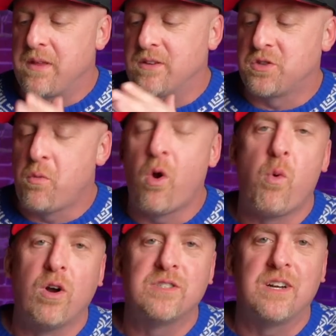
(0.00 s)
There's some more
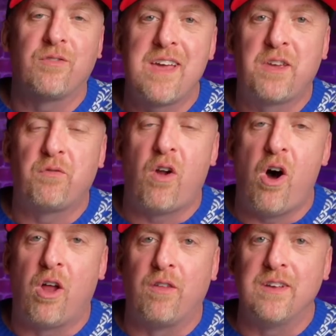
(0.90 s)
words in here. Thank you for
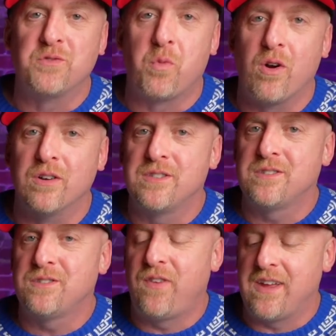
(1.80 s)
all of these words. This
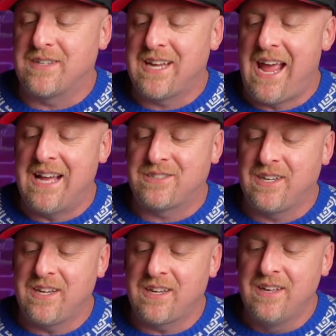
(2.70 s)
is
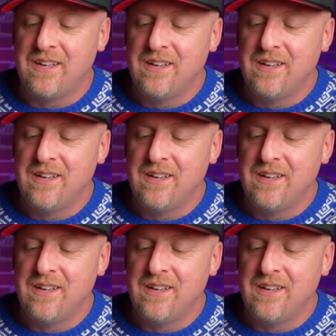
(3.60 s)
fantastic.